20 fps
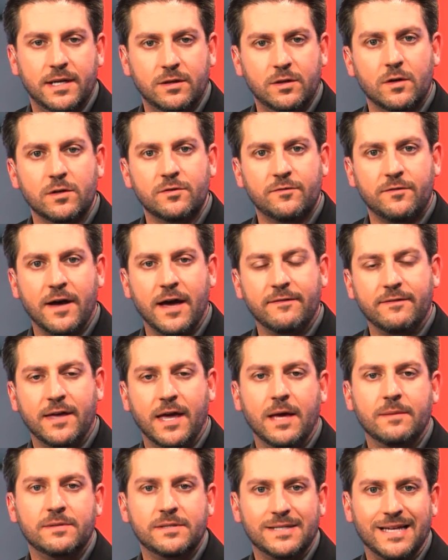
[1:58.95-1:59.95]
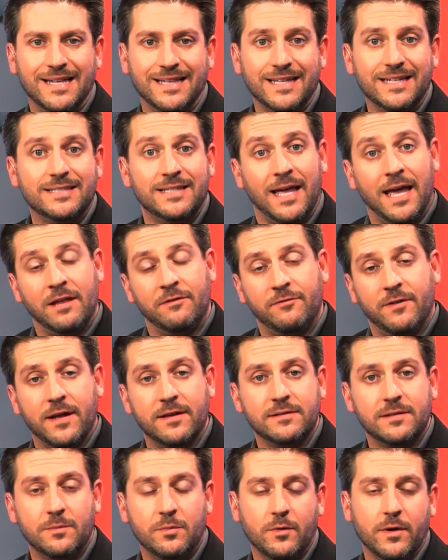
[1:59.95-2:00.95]
In those five games, he's had at least eight
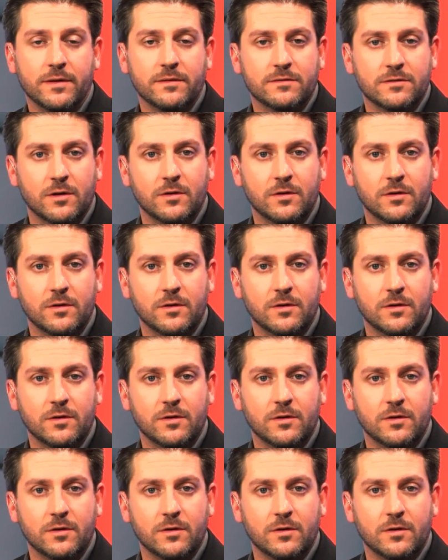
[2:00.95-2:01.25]
fantasy points.